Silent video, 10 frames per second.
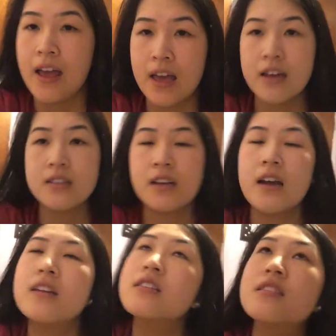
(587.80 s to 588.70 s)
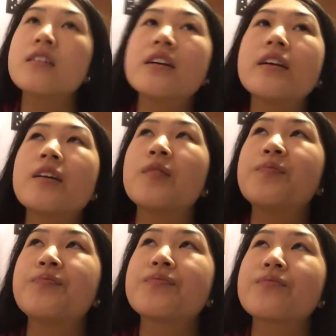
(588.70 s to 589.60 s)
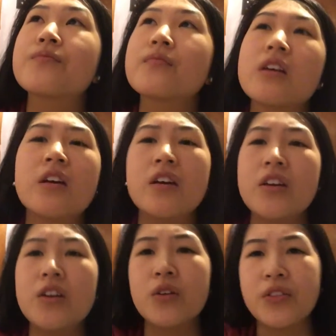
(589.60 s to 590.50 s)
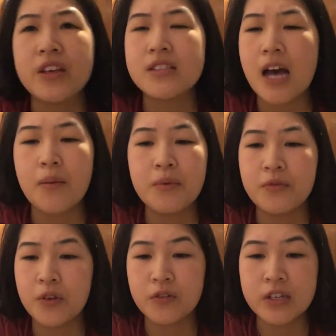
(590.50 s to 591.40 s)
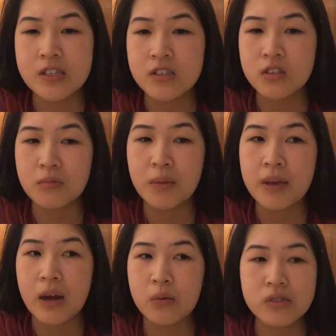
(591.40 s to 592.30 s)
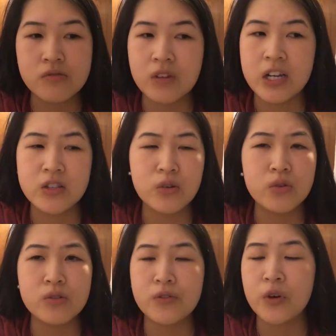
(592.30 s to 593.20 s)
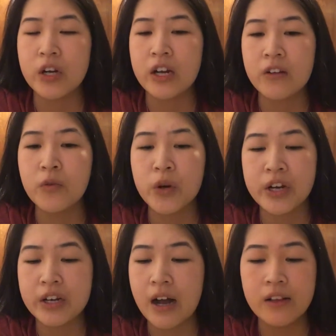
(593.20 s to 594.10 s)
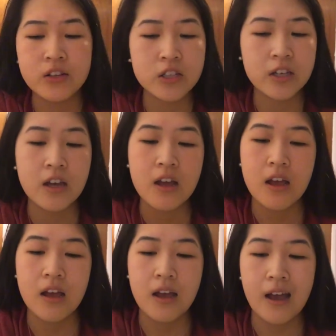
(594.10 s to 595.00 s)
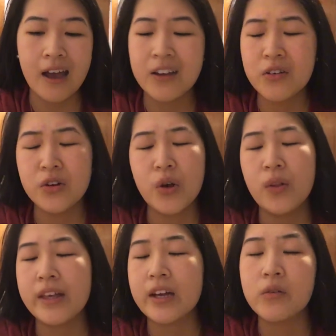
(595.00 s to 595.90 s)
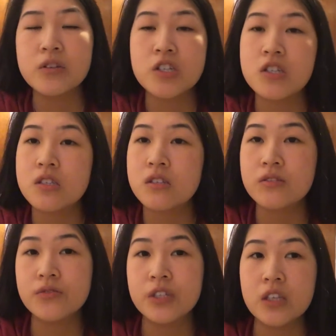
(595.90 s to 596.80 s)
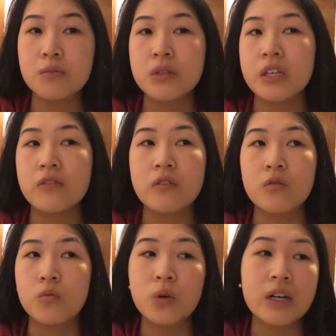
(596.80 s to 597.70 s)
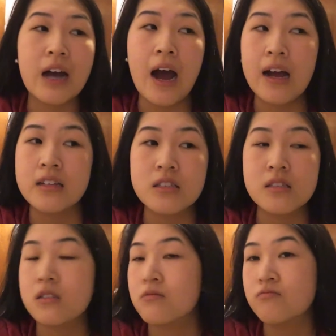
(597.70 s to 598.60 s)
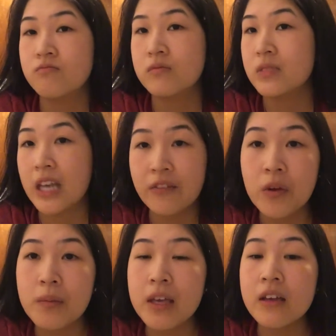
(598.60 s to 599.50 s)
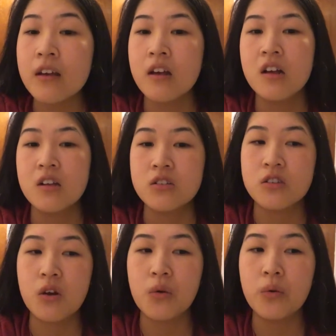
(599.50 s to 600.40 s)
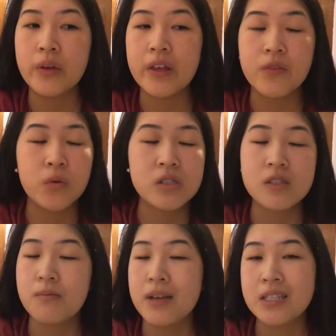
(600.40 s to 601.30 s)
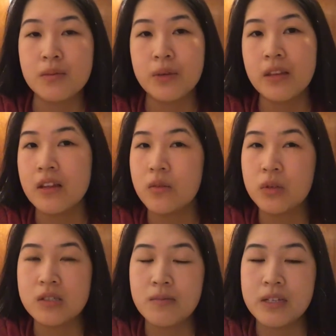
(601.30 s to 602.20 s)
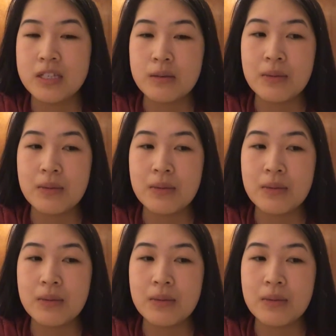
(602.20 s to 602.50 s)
And honestly, you know, things happen for a reason, so maybe I wasn't ready to go to a 4-year college. Like, I don't know, like, I always just really believe in what God's giving me. So if it wasn't meant to be, then it wasn't meant to